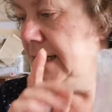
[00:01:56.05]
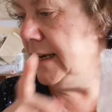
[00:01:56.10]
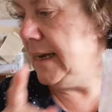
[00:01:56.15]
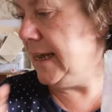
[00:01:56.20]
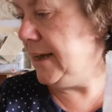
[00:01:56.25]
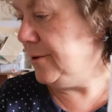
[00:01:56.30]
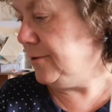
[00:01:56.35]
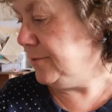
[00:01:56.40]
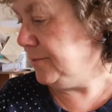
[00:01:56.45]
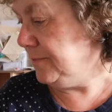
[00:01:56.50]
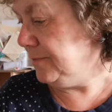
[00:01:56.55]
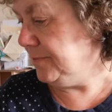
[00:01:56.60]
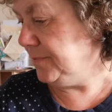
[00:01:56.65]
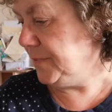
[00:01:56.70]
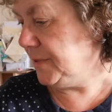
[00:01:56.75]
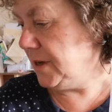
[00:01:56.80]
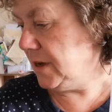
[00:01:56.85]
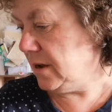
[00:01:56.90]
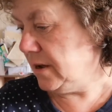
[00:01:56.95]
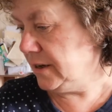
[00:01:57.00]
Now
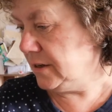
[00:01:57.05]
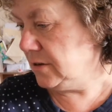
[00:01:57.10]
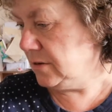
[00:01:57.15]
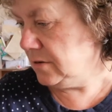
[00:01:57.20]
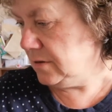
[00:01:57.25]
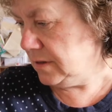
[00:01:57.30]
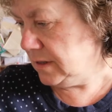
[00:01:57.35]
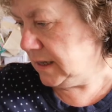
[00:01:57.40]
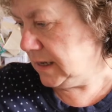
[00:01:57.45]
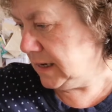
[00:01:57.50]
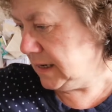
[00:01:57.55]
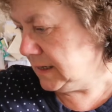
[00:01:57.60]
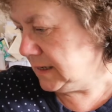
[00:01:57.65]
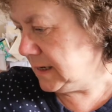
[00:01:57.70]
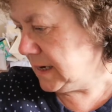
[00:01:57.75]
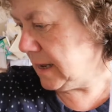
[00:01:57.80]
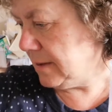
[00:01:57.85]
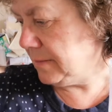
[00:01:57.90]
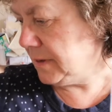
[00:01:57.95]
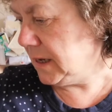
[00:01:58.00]
I got
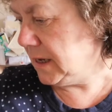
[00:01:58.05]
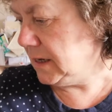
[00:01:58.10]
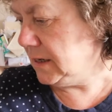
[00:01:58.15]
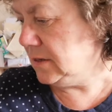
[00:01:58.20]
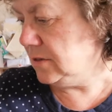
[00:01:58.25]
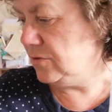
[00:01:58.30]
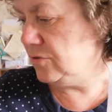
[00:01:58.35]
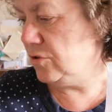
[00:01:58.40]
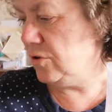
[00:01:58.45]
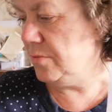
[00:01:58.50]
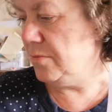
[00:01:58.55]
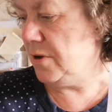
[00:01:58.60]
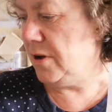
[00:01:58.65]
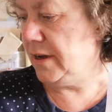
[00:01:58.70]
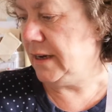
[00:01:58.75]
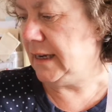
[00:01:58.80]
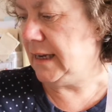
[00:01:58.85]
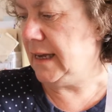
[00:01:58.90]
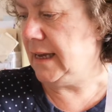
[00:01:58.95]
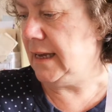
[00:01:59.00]
these napkins from
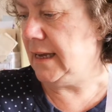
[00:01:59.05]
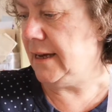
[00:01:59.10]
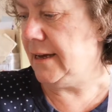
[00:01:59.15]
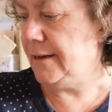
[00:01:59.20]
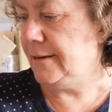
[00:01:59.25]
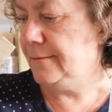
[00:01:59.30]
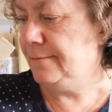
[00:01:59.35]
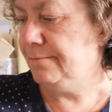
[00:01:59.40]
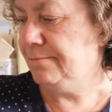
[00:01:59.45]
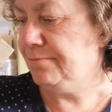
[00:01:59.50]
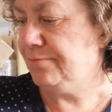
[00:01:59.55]
IKEA,